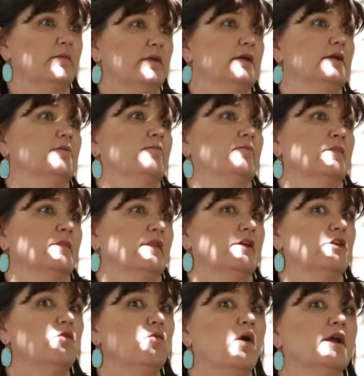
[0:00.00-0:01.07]
to be,
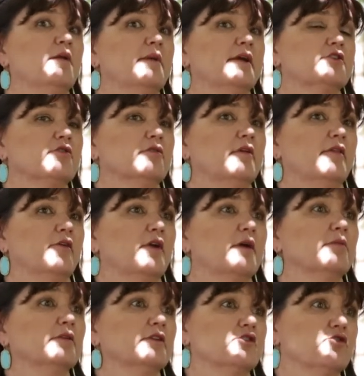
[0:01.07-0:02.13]
that you want to make sure that they're
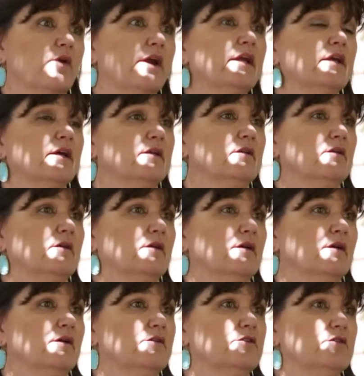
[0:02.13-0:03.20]
able to train it
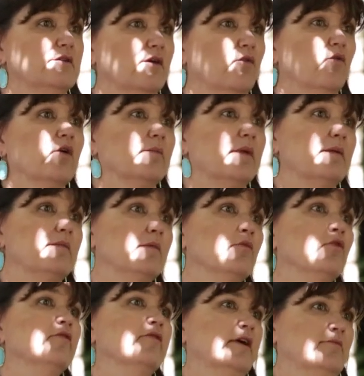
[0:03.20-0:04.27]
or maybe
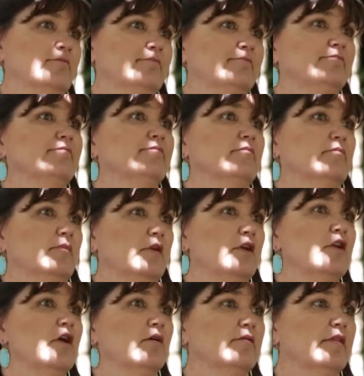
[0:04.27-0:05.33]
move it.
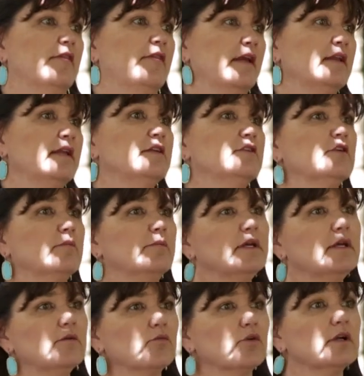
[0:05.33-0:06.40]
You know, that they need to
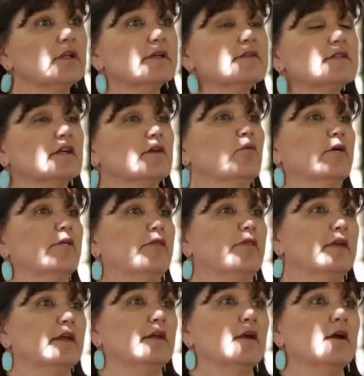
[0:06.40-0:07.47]
be realistic with
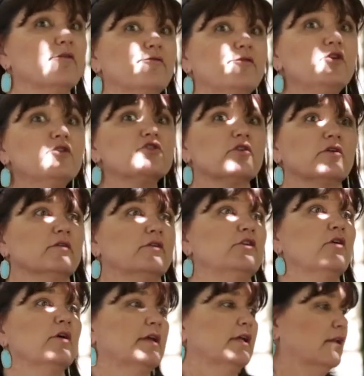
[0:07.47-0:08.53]
the future. You
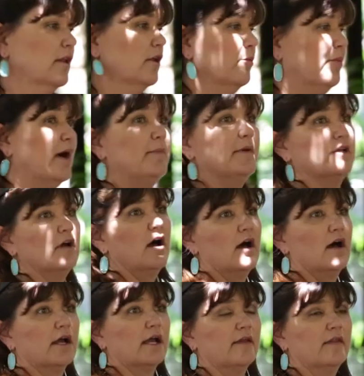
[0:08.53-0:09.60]
don't get a little puppy
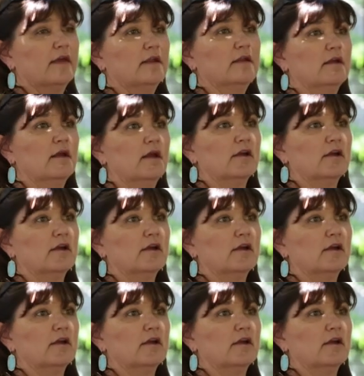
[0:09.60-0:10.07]
dog and then